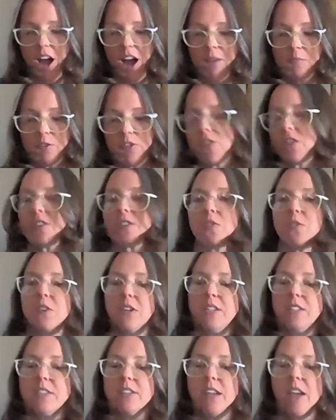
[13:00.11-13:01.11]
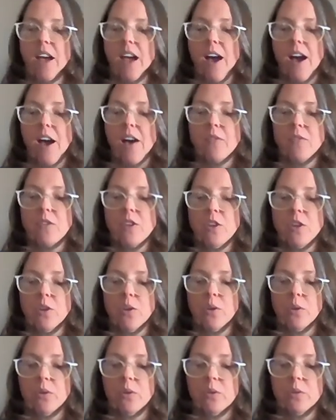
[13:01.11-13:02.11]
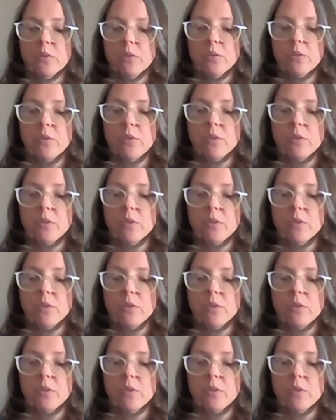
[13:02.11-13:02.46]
I'm just going to have you